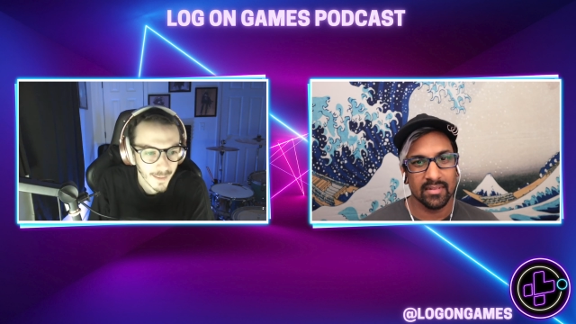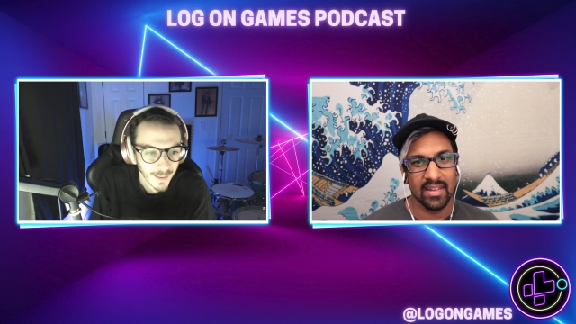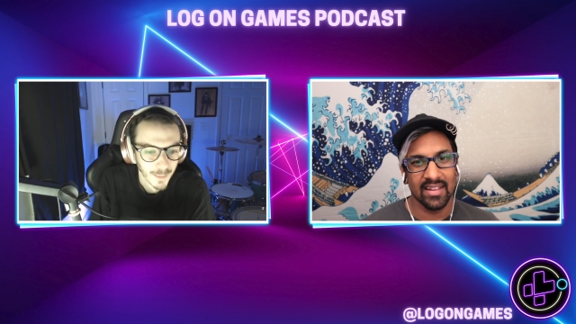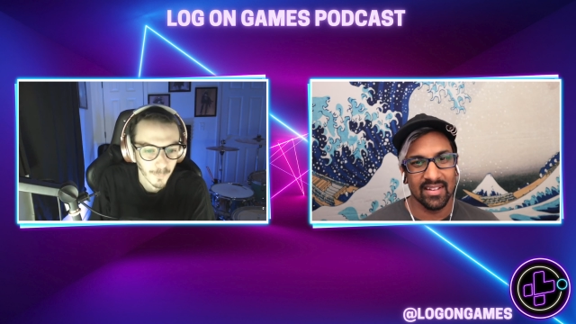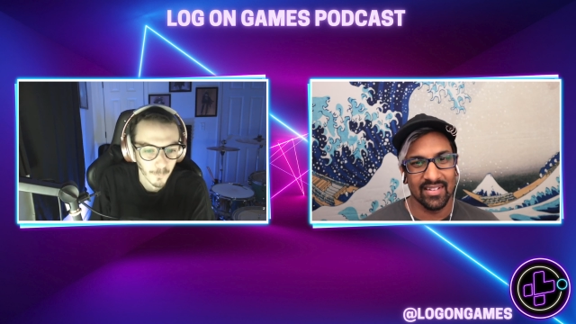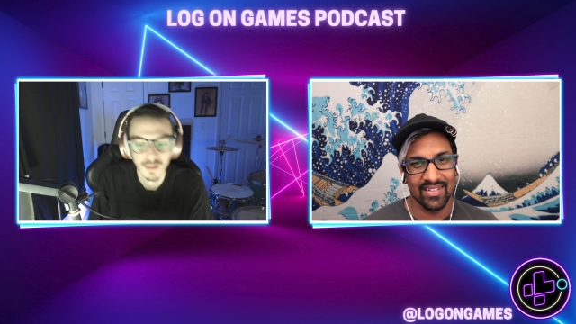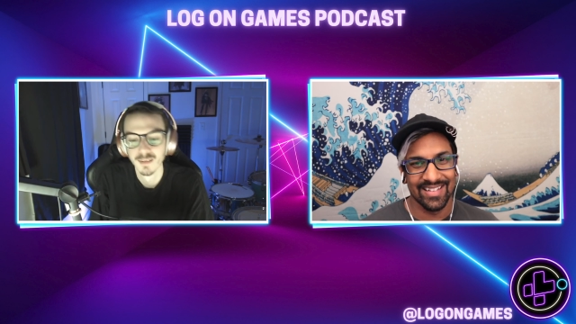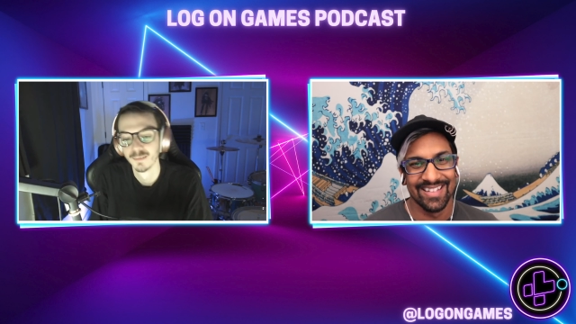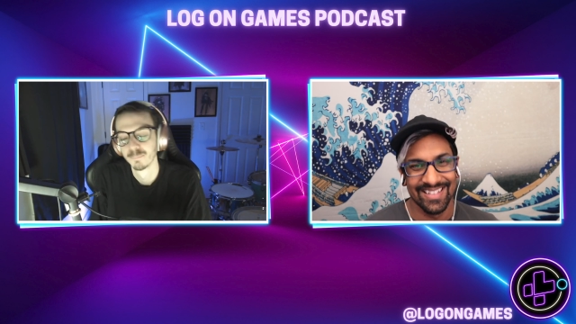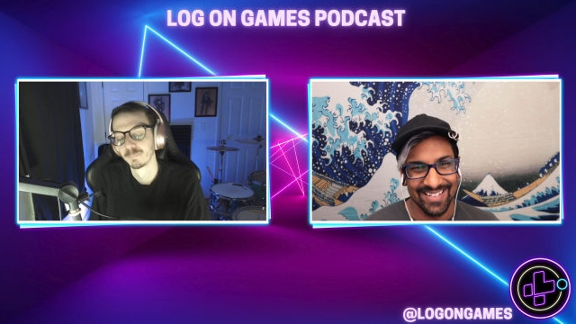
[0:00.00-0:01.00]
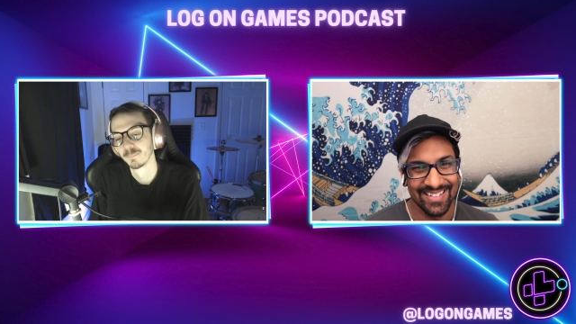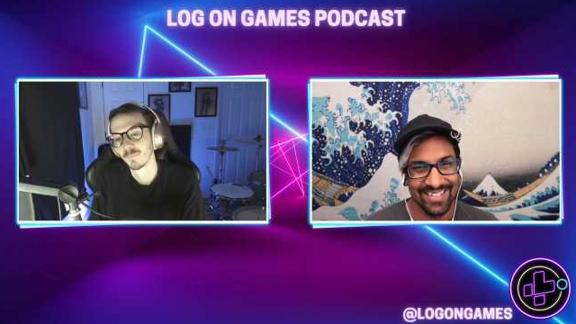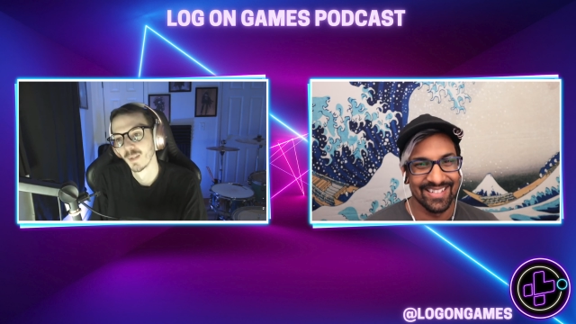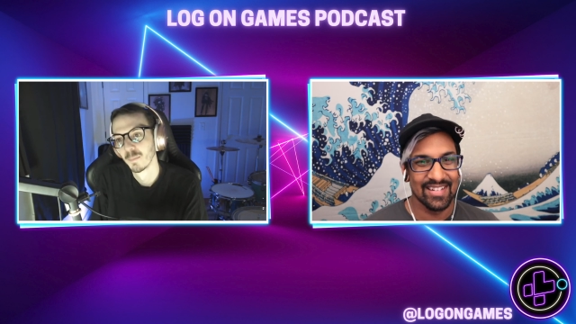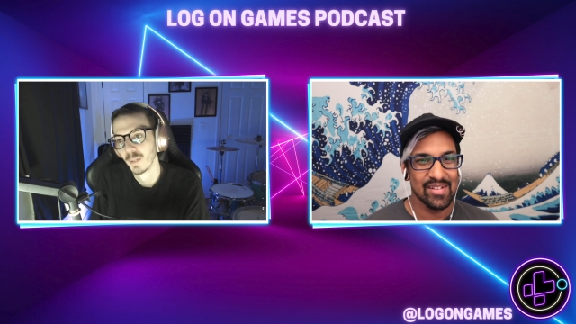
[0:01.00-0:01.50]
Speaker 1: Yeah. it
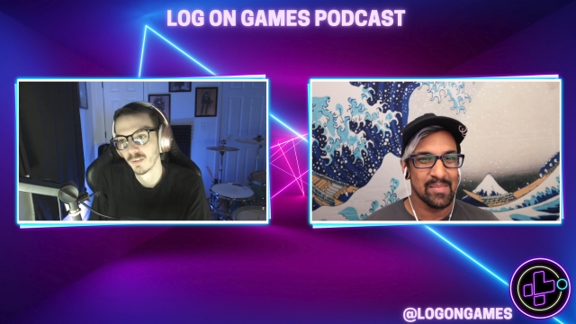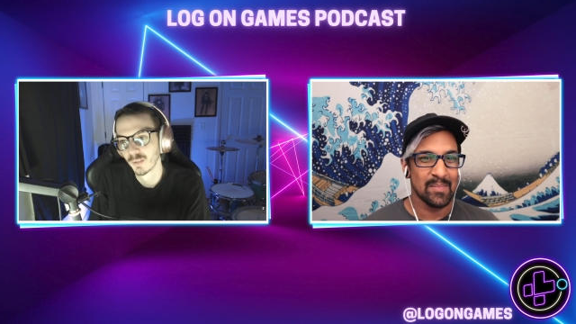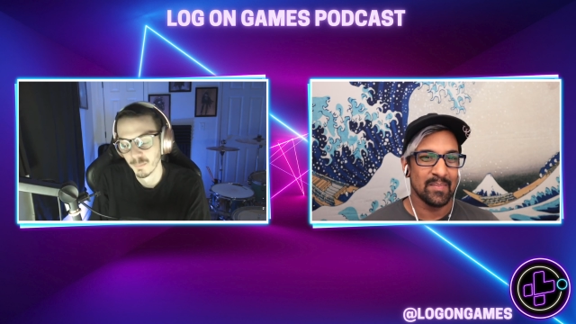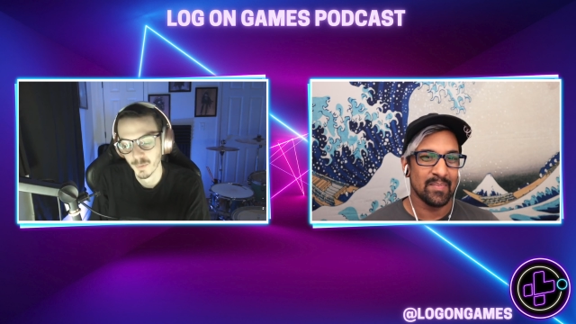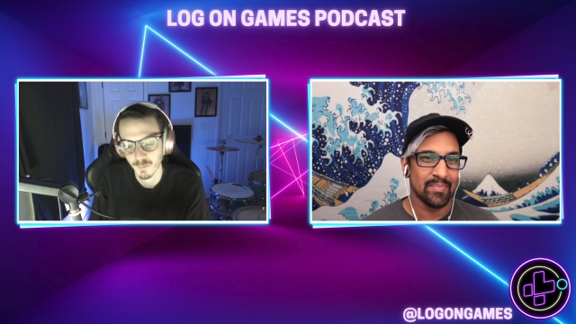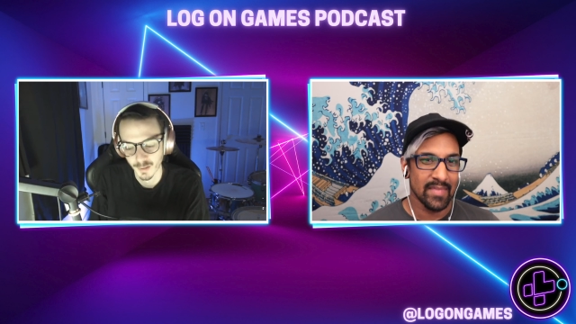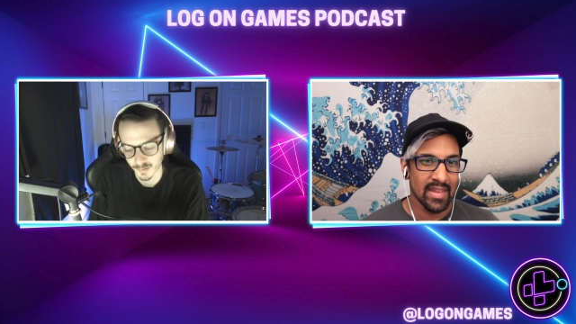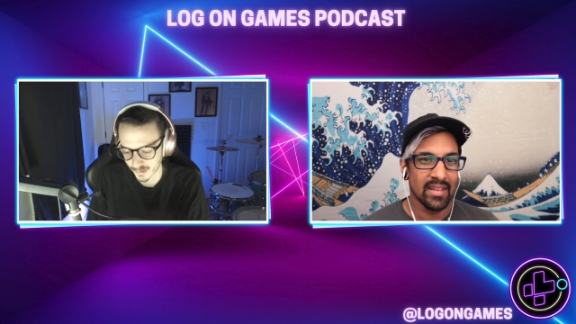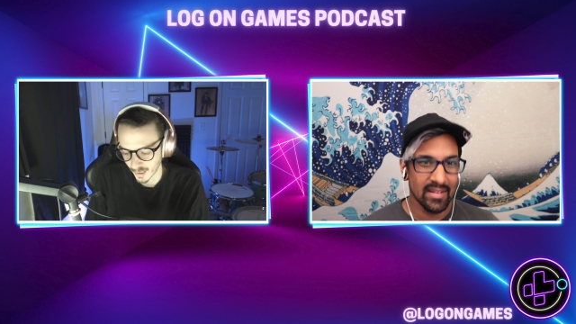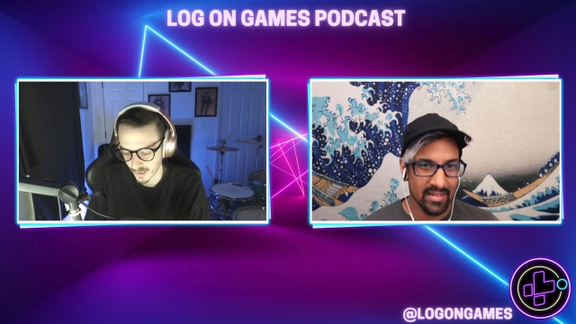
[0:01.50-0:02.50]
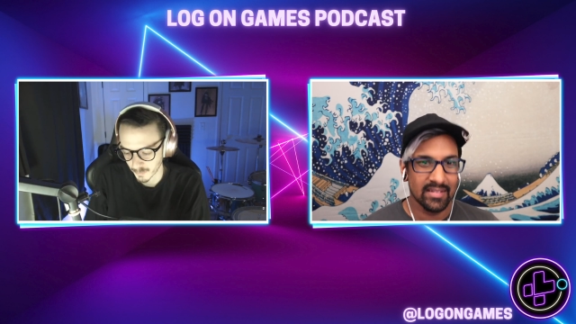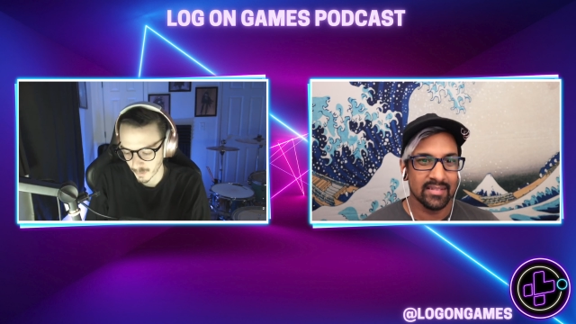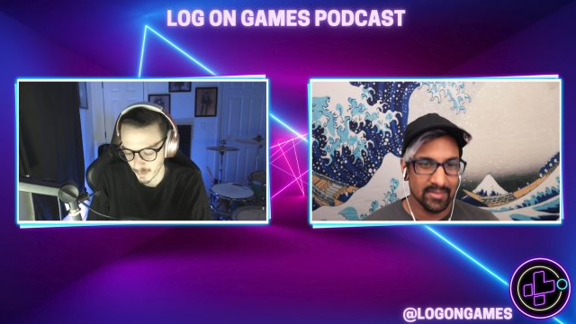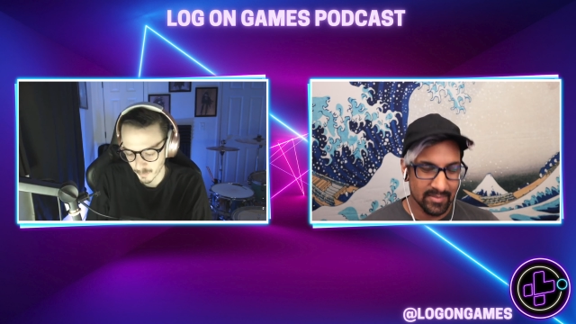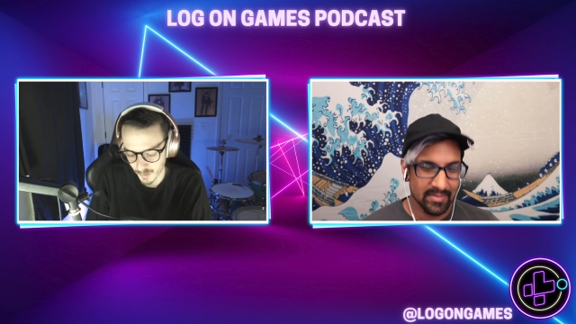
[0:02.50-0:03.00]
was a good movie. I was excited.
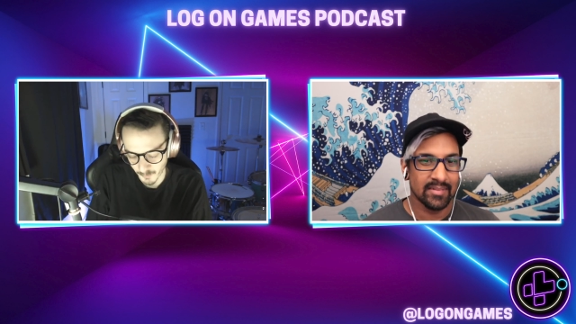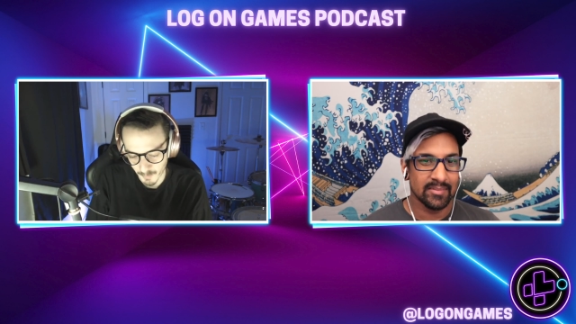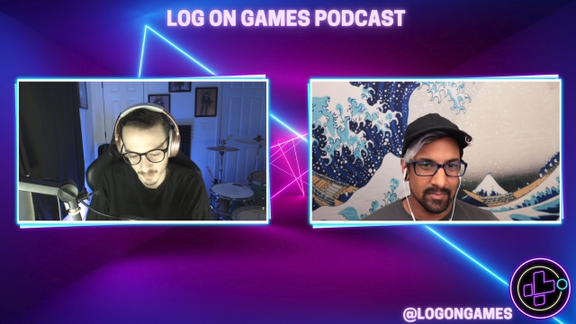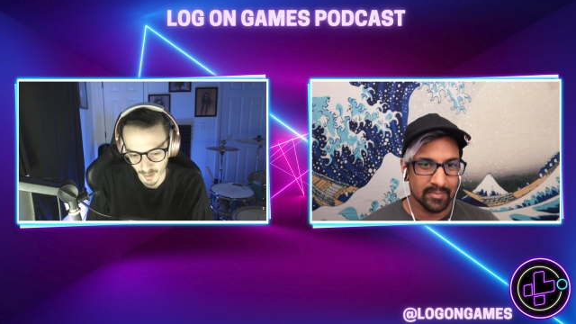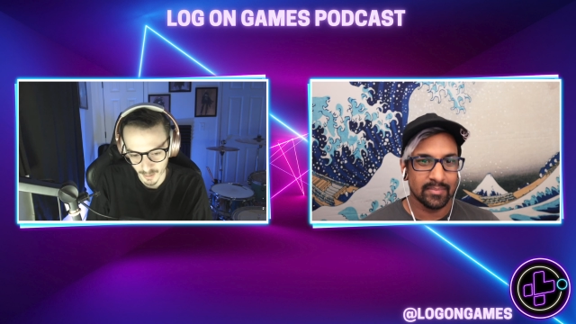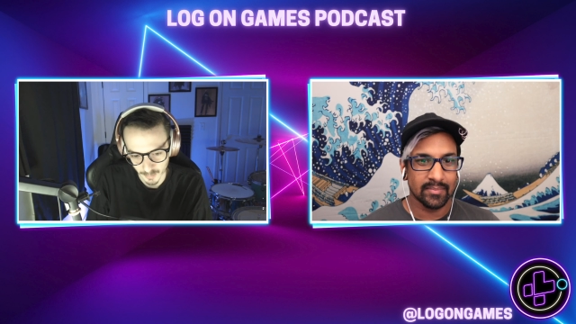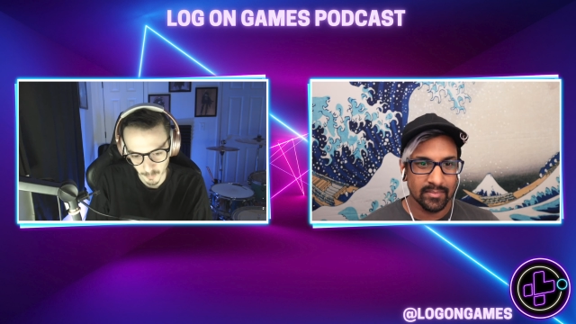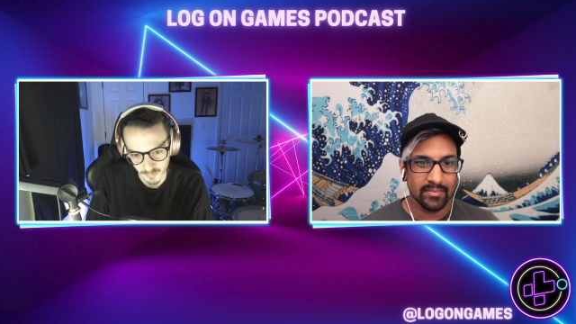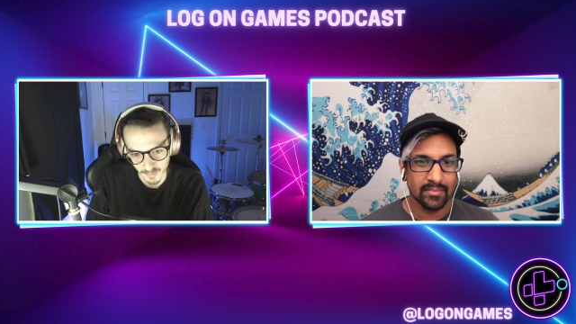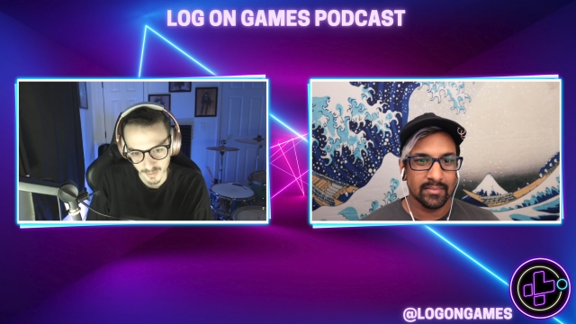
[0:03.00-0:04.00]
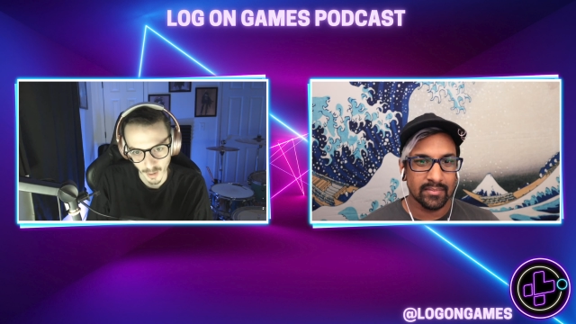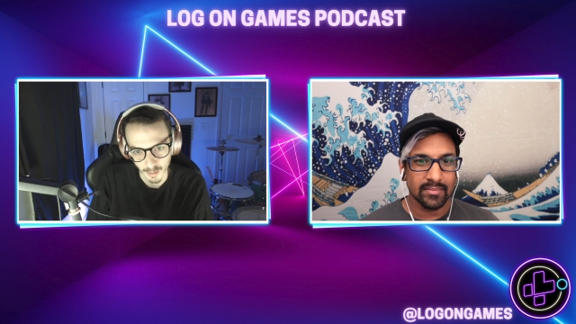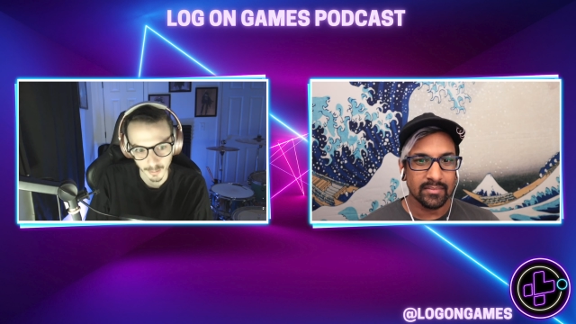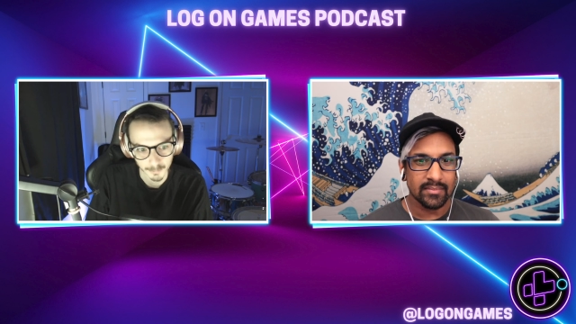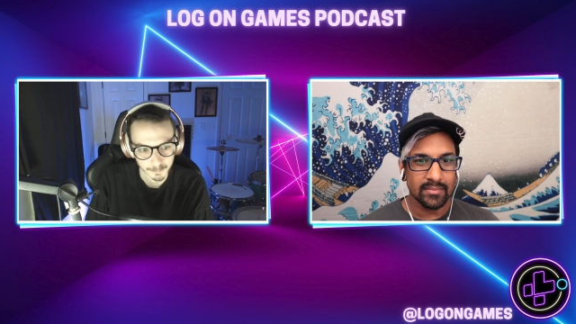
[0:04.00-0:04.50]
Emily's favorite character was the
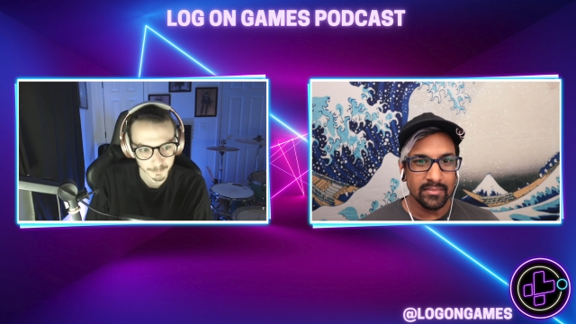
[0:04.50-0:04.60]
dog.